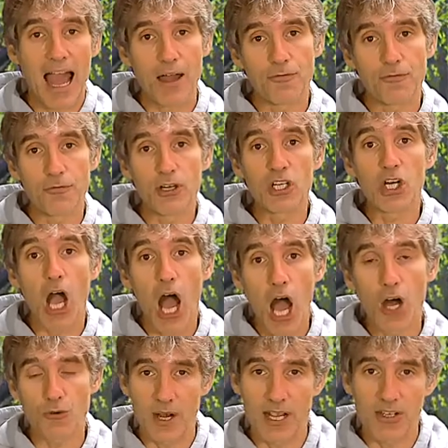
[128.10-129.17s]
average
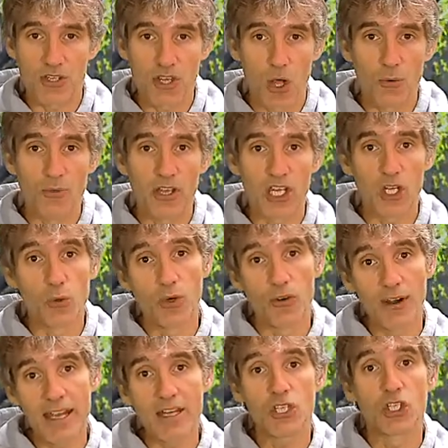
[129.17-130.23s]
heart rate zone that you were
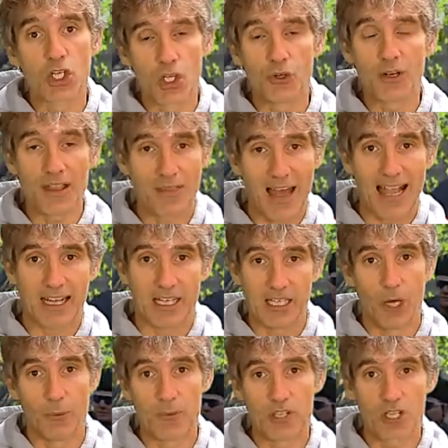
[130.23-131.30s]
in during that
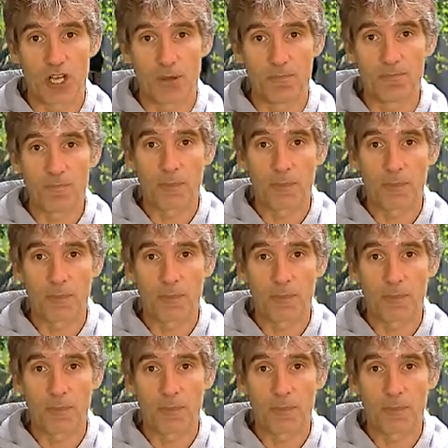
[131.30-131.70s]
kilometer.